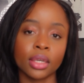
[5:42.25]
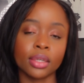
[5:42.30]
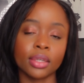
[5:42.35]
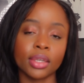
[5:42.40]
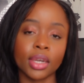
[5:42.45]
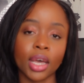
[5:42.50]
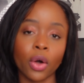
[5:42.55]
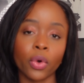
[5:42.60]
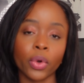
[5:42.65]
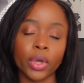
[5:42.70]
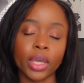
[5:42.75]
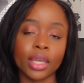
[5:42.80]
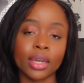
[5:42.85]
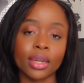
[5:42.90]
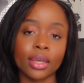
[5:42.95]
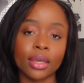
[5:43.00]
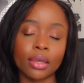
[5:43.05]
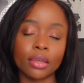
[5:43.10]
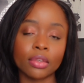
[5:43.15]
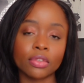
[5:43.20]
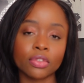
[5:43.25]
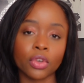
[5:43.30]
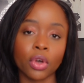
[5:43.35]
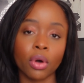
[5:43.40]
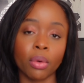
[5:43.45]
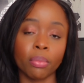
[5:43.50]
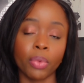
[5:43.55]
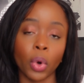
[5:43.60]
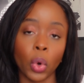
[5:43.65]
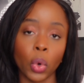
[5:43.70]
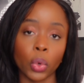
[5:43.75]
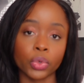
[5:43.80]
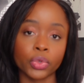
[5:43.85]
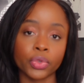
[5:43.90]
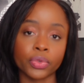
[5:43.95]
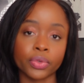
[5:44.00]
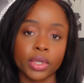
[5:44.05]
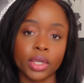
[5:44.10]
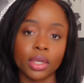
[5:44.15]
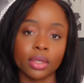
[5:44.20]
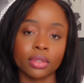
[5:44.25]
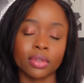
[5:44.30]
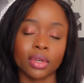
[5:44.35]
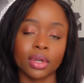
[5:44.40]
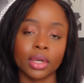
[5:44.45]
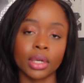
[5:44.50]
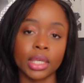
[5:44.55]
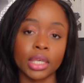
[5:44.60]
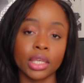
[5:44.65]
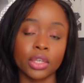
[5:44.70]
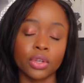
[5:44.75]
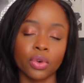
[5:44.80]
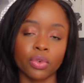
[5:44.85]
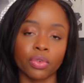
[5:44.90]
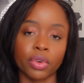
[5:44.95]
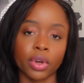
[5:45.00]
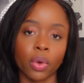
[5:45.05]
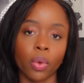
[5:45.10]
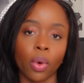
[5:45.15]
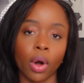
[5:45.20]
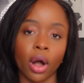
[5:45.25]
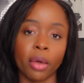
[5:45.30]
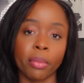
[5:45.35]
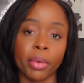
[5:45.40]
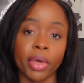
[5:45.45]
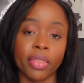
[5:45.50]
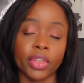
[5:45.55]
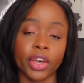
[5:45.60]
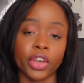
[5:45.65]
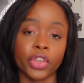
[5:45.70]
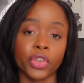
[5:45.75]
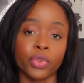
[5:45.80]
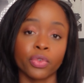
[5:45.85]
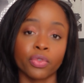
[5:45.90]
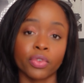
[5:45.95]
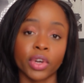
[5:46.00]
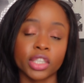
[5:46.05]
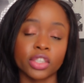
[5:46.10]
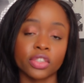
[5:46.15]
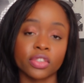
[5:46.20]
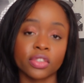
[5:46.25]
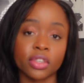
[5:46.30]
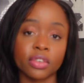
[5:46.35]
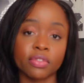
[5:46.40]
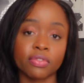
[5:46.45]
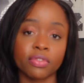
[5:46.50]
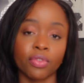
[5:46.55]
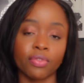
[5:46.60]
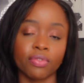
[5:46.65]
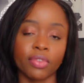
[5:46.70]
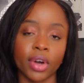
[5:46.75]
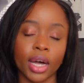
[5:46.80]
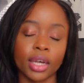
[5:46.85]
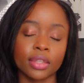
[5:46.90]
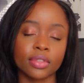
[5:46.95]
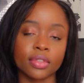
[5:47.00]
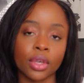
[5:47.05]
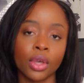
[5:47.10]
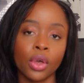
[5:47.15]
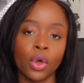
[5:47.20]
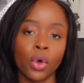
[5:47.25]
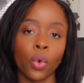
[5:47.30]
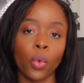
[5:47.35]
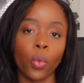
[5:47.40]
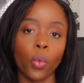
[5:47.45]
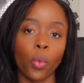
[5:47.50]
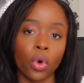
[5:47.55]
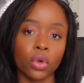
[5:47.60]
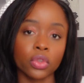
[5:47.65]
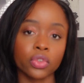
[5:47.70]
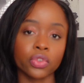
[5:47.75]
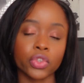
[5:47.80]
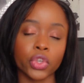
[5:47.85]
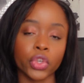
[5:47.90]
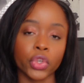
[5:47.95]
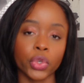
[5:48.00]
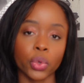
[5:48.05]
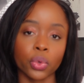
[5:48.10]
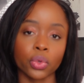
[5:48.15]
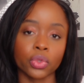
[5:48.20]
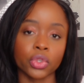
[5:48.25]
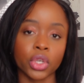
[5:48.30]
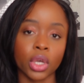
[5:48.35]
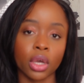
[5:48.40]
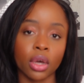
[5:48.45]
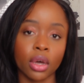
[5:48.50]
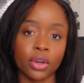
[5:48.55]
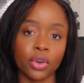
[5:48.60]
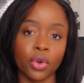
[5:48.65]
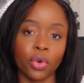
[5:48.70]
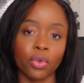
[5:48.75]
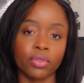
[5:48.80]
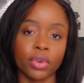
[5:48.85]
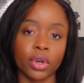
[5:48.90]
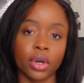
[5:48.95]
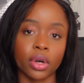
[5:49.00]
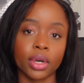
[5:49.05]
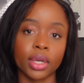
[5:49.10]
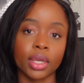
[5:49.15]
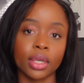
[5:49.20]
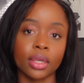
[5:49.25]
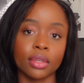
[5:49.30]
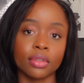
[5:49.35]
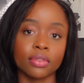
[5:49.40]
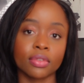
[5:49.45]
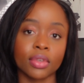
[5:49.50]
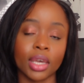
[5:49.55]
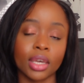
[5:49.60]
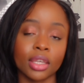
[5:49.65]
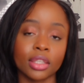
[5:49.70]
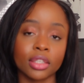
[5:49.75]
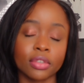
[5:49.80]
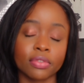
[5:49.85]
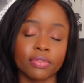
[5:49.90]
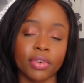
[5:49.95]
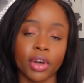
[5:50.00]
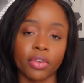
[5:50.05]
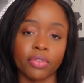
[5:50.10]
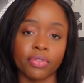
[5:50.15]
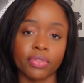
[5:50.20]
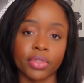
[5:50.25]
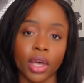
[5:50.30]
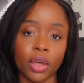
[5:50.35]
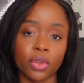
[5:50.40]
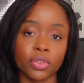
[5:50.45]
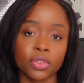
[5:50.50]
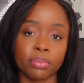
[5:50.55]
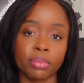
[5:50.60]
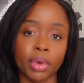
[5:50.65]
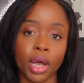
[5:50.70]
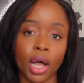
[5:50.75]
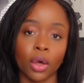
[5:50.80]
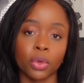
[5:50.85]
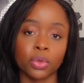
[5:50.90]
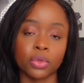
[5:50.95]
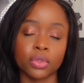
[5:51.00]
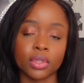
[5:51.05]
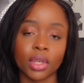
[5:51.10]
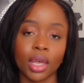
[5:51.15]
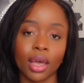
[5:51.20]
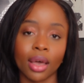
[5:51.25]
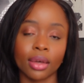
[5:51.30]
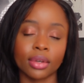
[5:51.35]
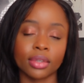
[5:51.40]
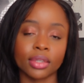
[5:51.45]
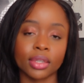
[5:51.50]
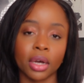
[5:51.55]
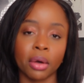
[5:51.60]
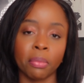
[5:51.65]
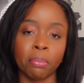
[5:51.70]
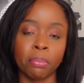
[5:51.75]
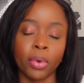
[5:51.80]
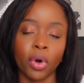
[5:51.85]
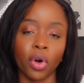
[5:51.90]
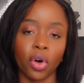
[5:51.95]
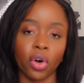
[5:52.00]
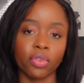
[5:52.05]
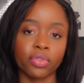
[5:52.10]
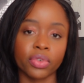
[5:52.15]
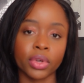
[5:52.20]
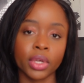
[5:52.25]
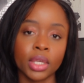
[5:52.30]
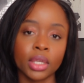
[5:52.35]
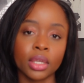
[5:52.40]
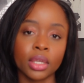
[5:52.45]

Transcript: Now, it is compulsory, it's a legal requirement that you register for VAT once your turnover is £85,000 and above.